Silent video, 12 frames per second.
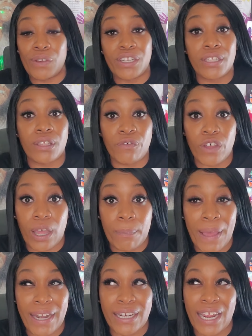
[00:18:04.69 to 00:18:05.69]
was ready to get the fuck
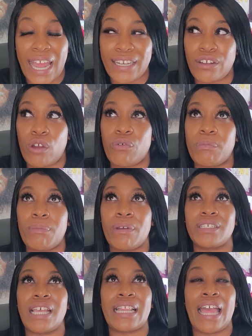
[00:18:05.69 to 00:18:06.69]
up out of there. I don't remember
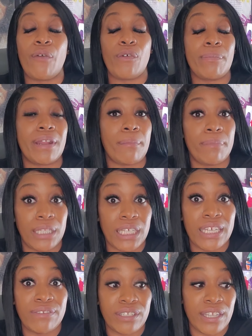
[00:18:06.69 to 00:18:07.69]
exactly how it went, but I
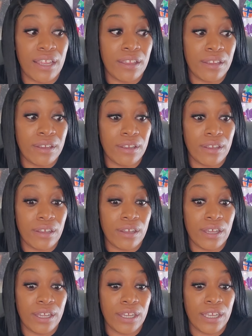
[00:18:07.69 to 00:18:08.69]
believe that they
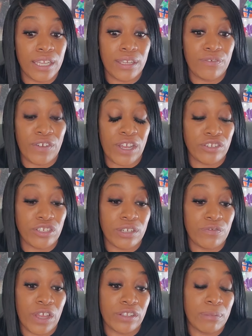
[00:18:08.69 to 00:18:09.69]
uh, he fucked
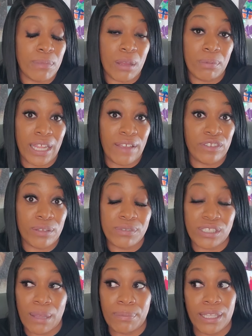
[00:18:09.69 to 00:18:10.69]
up, fucked them up, left them
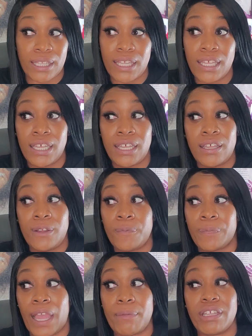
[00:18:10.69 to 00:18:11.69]
something
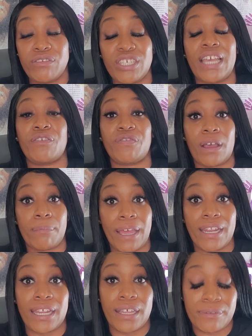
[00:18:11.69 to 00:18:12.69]
I believe she got the fuck up
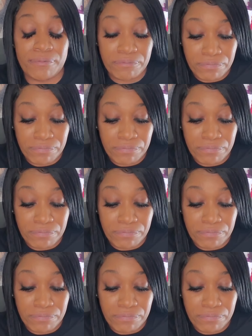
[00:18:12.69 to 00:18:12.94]
out of there.